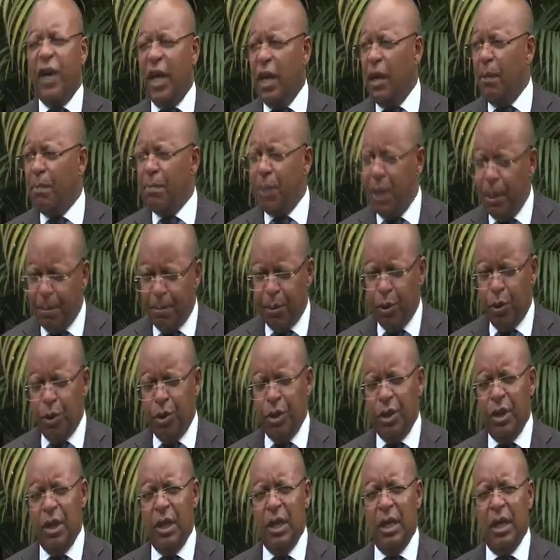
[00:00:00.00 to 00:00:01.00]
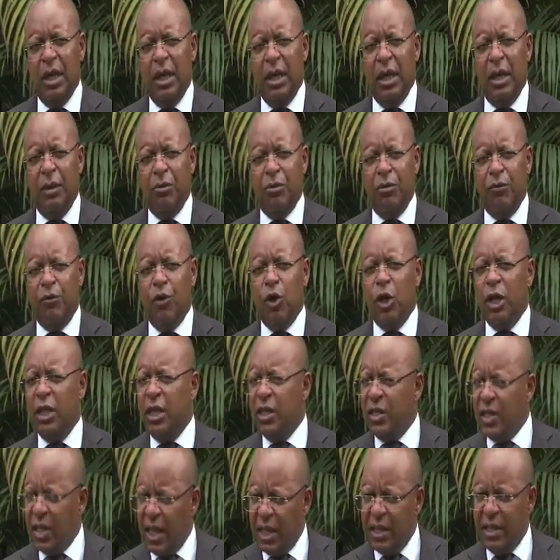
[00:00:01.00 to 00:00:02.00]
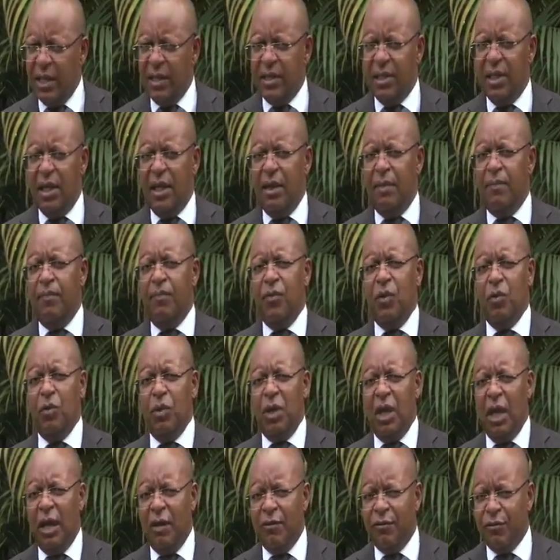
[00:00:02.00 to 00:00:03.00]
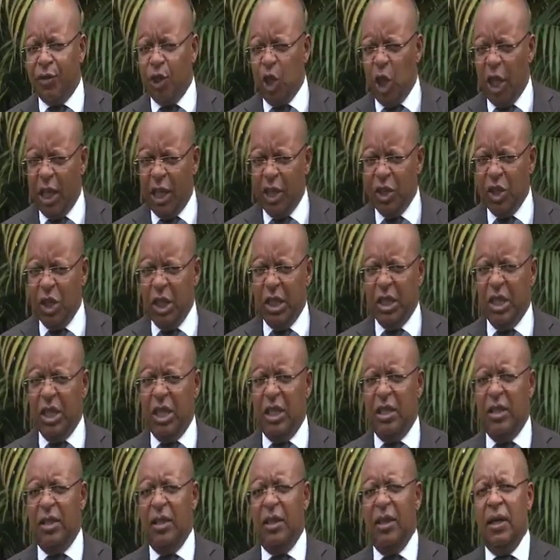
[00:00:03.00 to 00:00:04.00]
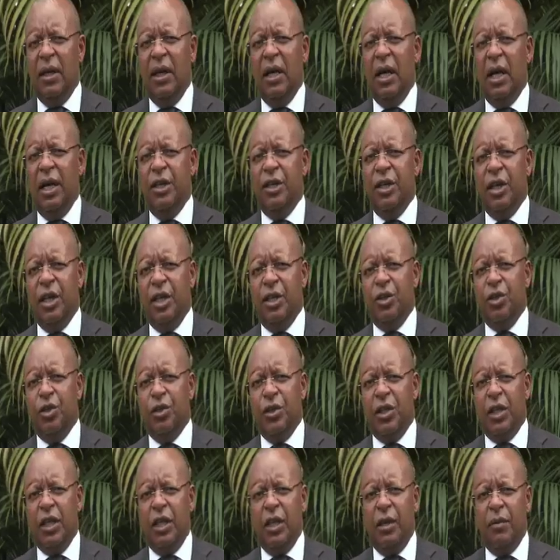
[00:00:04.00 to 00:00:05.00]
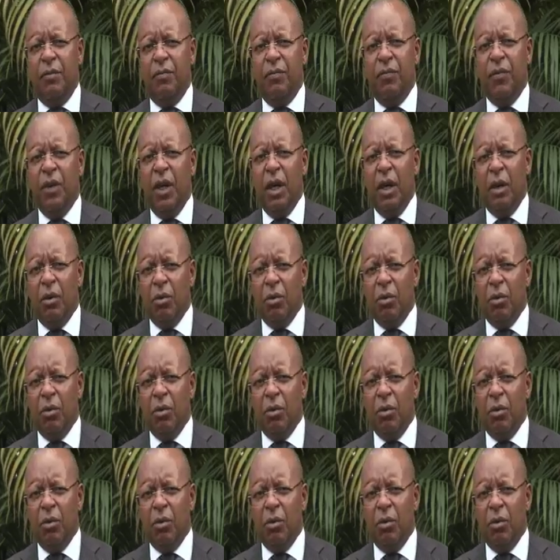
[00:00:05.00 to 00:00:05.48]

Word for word: Othaya people. Uh, we've already started some. We have Shagashisha irrigation scheme.